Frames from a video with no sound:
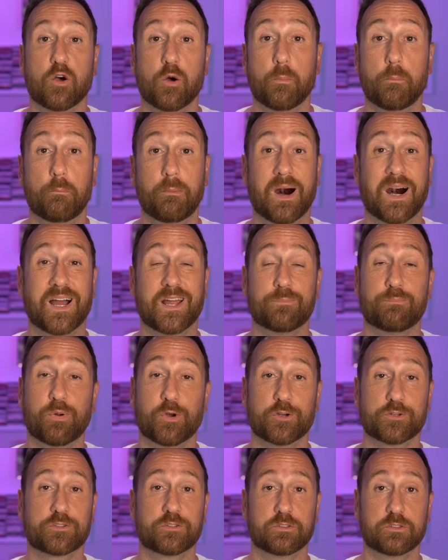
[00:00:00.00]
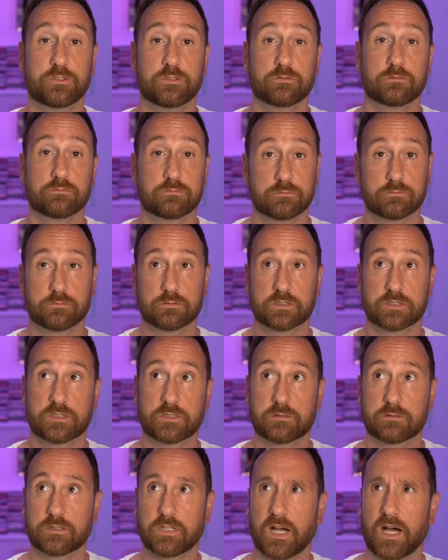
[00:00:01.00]
my personal
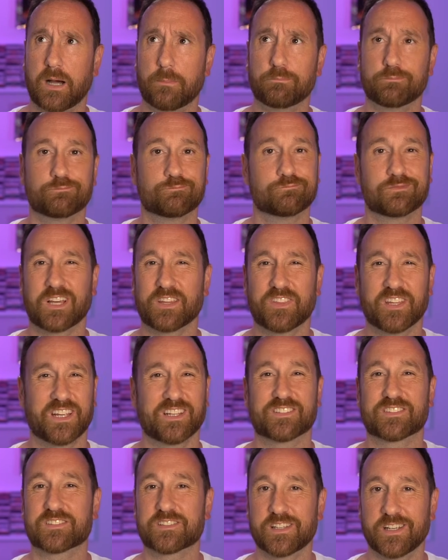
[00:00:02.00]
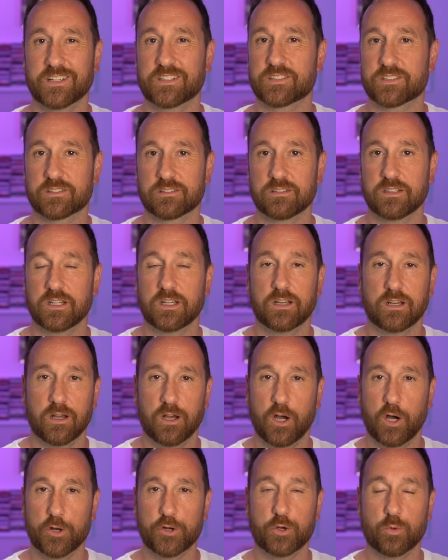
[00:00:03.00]
top, I think it's six
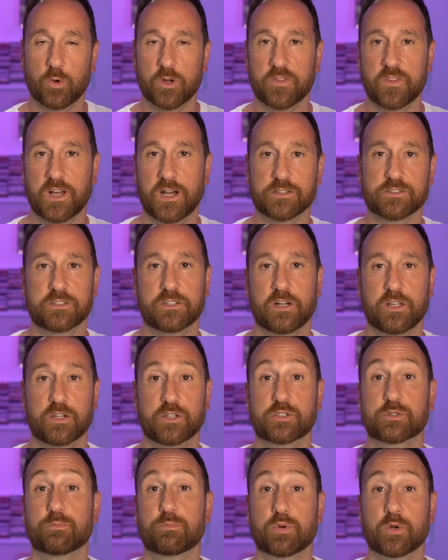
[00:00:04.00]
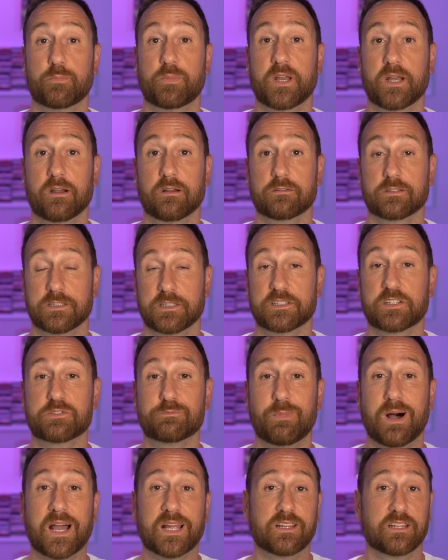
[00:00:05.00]
under $1,000 per pair. Now, this is
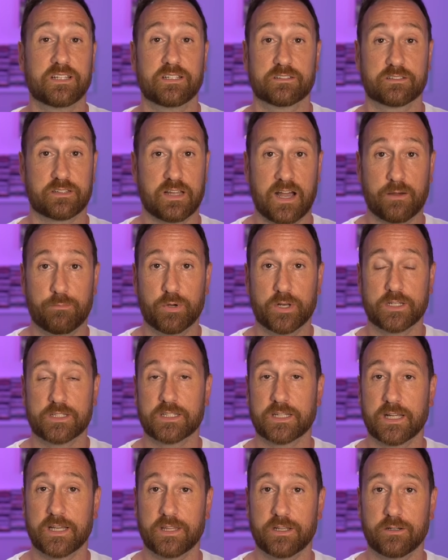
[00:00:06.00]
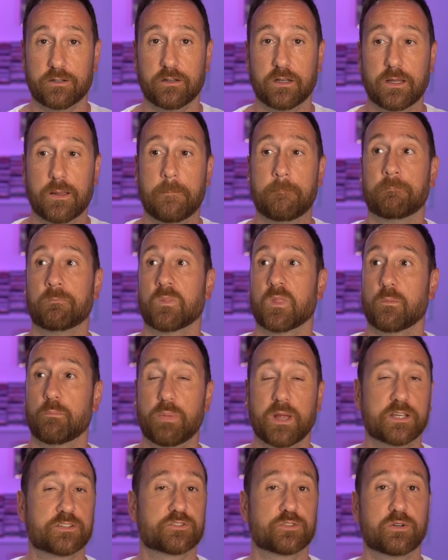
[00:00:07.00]
my list. I put it together
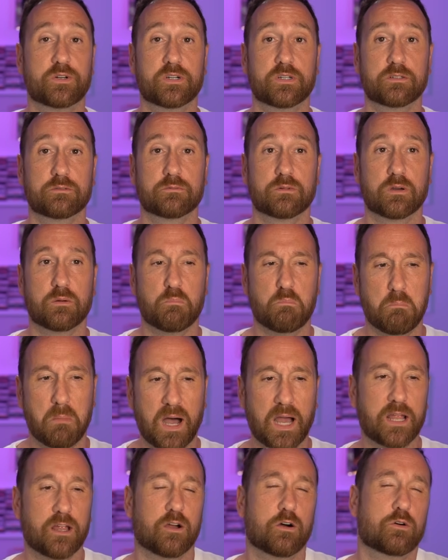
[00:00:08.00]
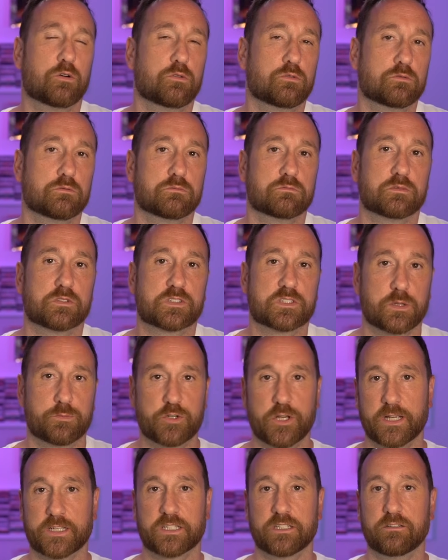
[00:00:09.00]
based on my own
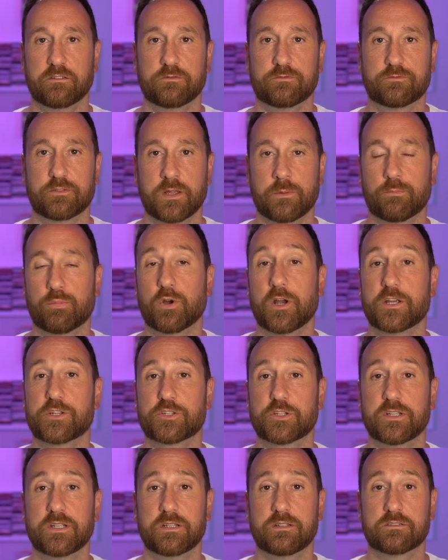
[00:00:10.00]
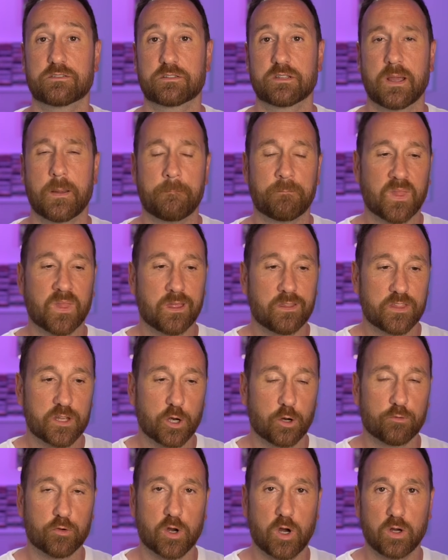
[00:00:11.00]
subjective impressions, the
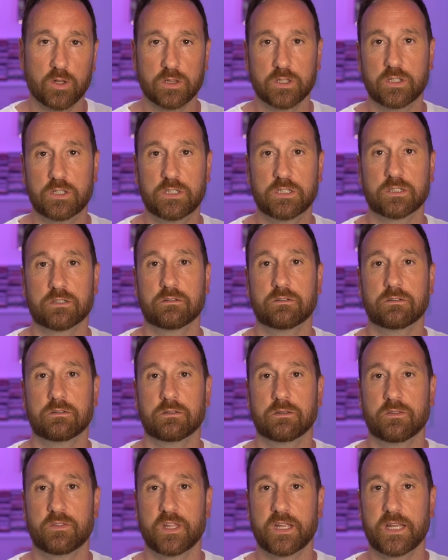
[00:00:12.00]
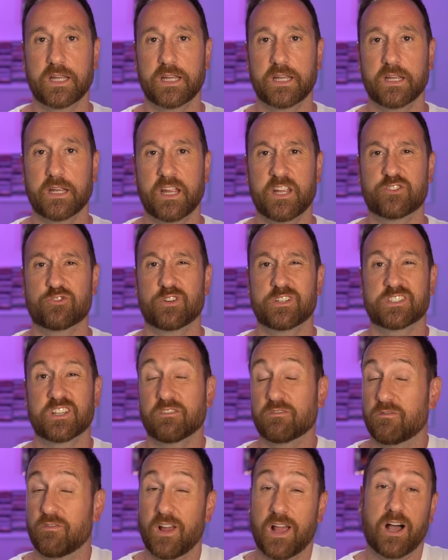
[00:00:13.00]
overall look, the
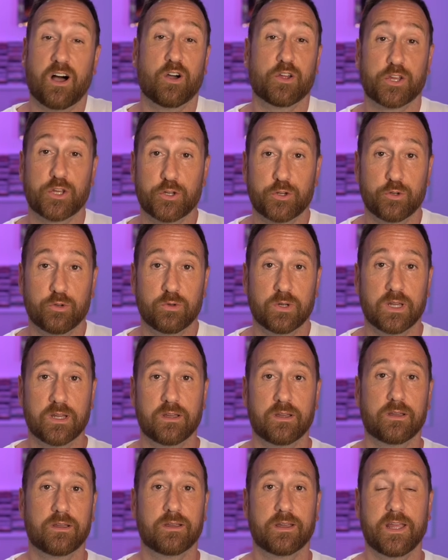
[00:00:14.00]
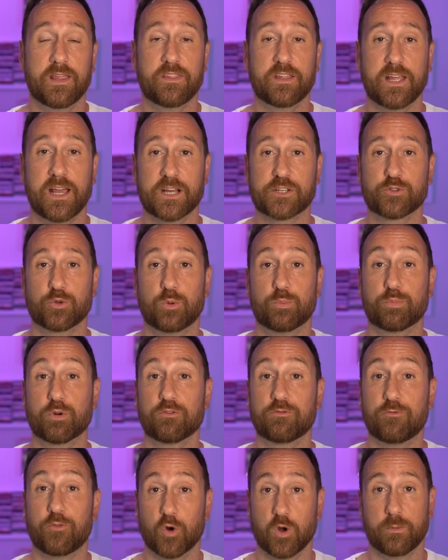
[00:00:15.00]
intrinsic value, and the actual
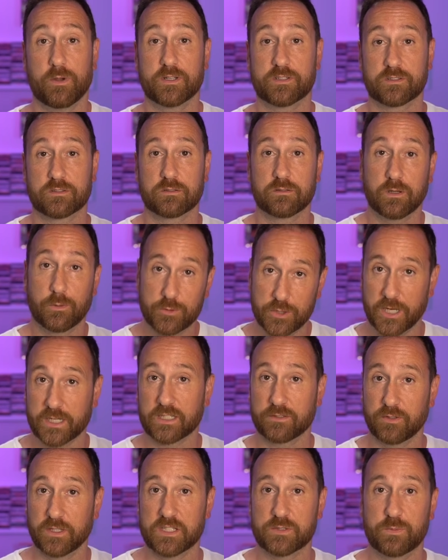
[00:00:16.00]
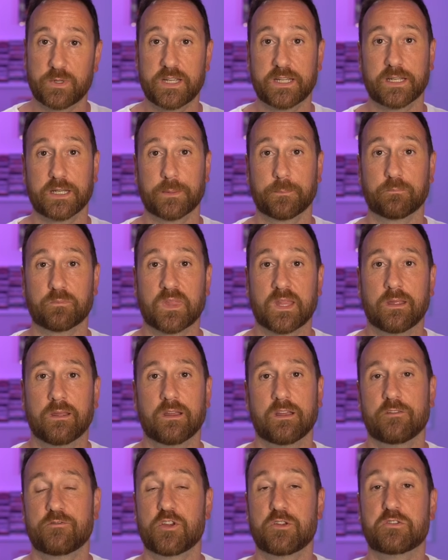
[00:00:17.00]
performance, objectively speaking.
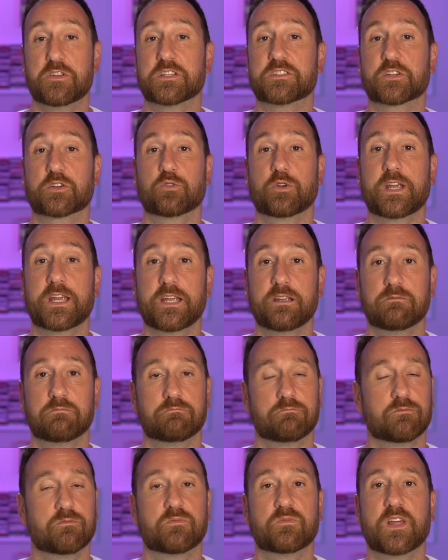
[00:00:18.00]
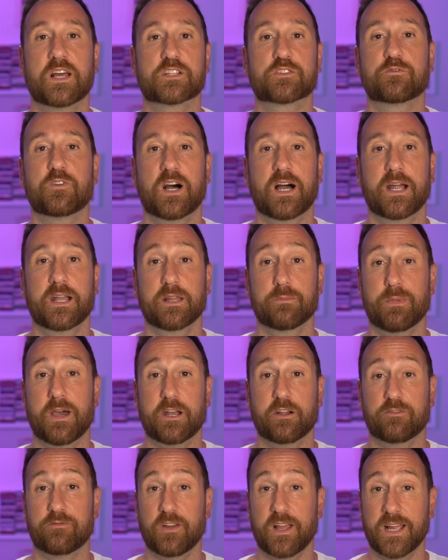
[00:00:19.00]
If you disagree, that's fine. As a
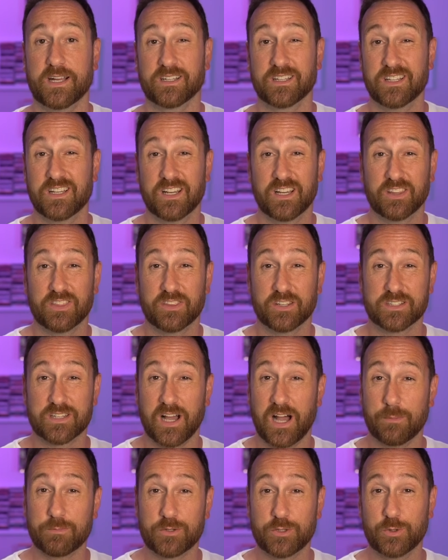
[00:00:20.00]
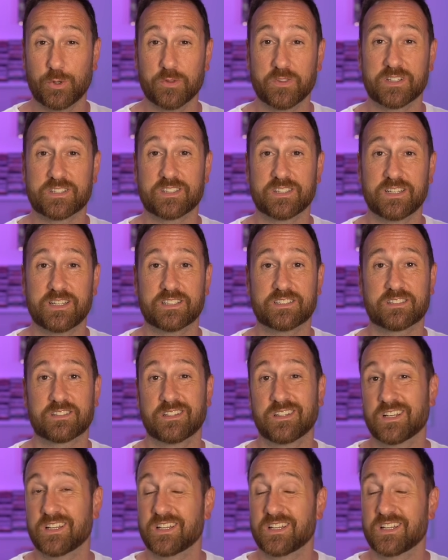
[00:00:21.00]
matter of fact, the top two on this list,